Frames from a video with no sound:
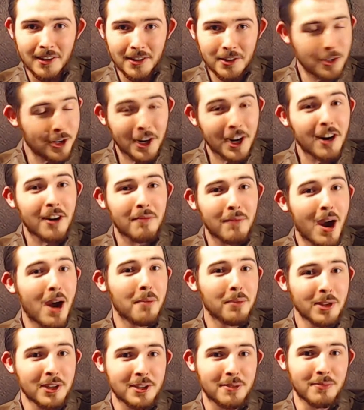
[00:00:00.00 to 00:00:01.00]
you're going to
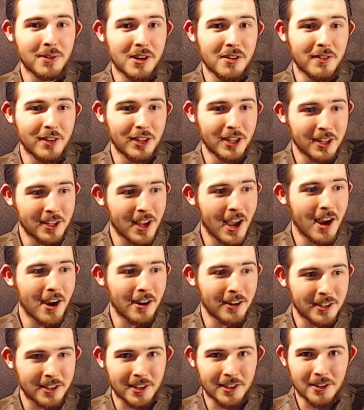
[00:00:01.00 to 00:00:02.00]
remember this movie in a day
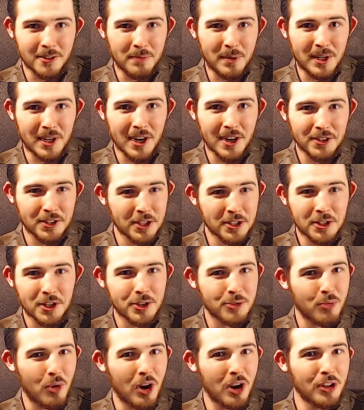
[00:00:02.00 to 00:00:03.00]
or two because it's
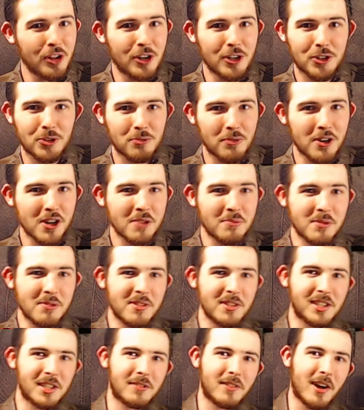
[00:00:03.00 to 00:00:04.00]
just one of those weird
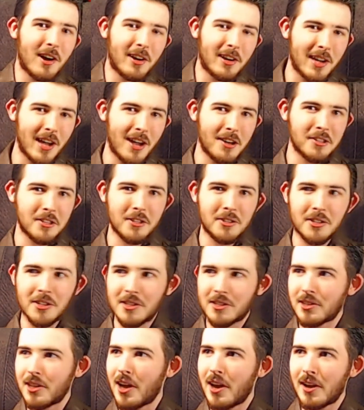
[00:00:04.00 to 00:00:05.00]
movies at the very end. You're
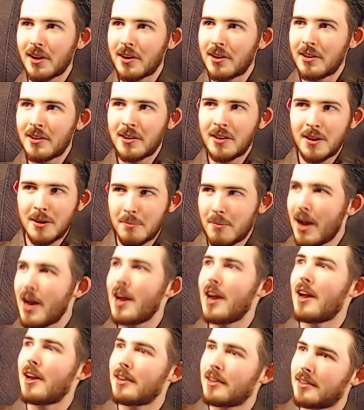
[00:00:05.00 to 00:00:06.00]
just like,
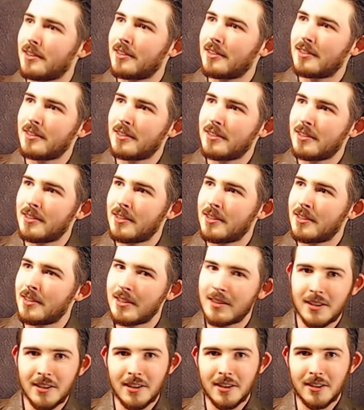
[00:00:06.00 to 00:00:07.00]
man,
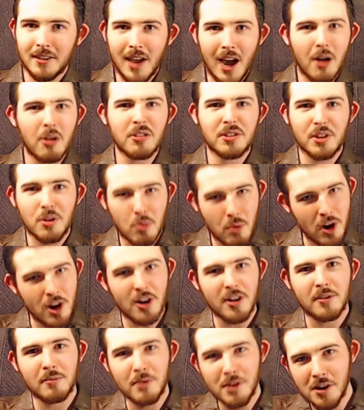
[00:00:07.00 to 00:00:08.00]
that was a
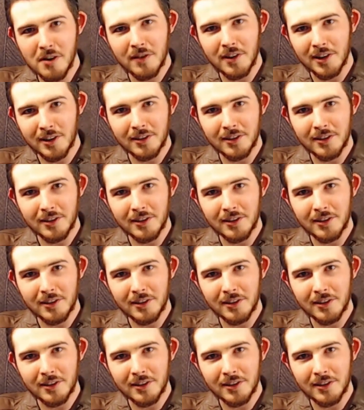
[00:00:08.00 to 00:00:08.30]
weird movie.